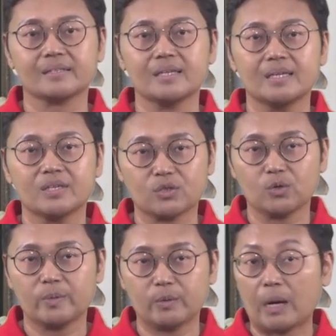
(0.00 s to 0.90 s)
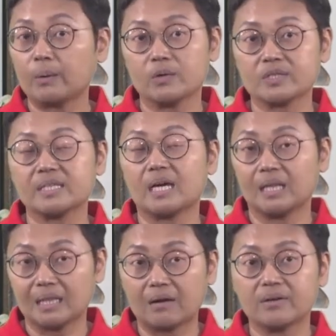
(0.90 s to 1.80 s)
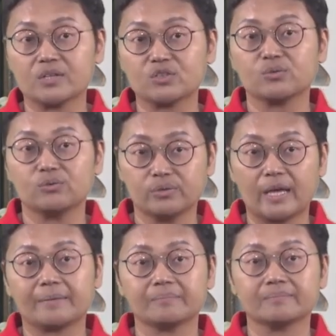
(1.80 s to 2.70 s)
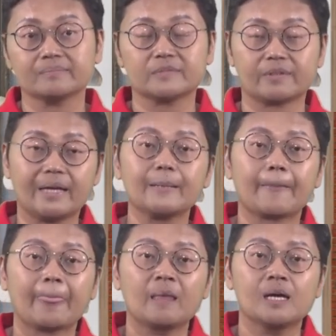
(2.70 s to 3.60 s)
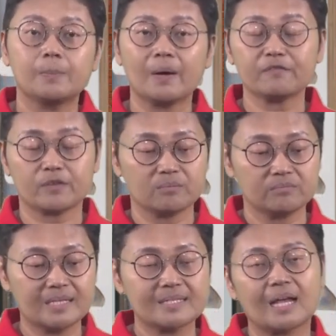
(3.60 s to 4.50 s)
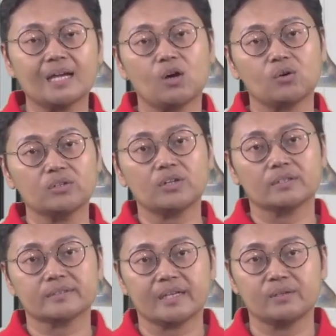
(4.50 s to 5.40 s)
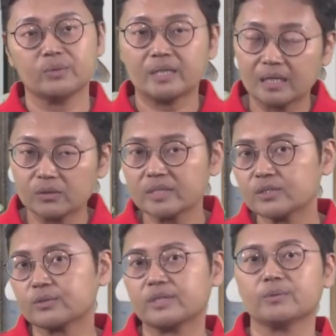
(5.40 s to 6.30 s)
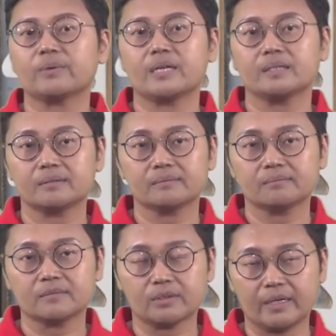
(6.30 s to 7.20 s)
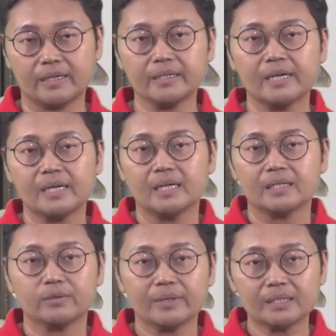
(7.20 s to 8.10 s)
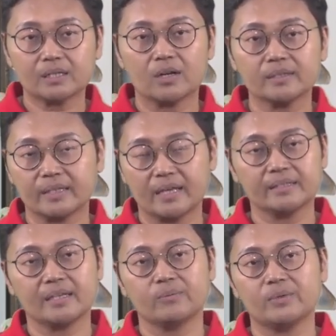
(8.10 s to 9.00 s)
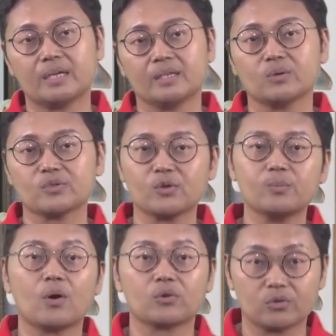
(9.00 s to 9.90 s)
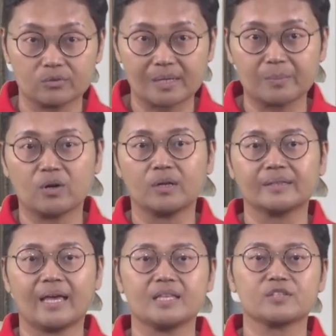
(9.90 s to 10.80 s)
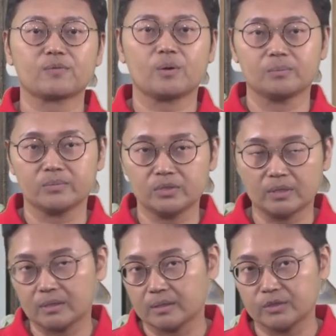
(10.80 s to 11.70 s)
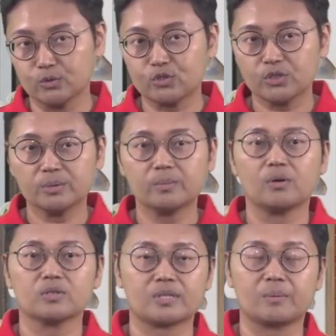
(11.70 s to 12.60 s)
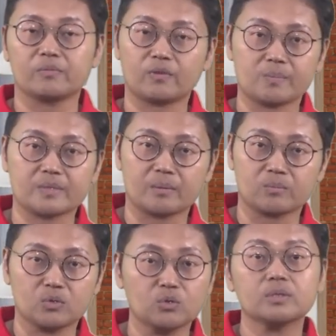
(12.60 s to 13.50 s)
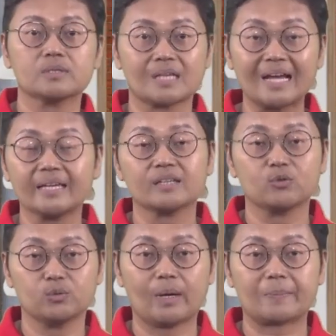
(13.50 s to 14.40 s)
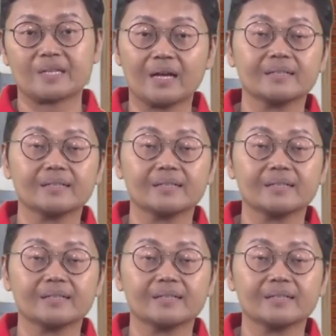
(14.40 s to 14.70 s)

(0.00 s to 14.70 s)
So BYOC allow us to do that. Right, apart from design our own content, we can look into curate. Okay, curate the content that we can also borrow some contents from YouTube or from some good website.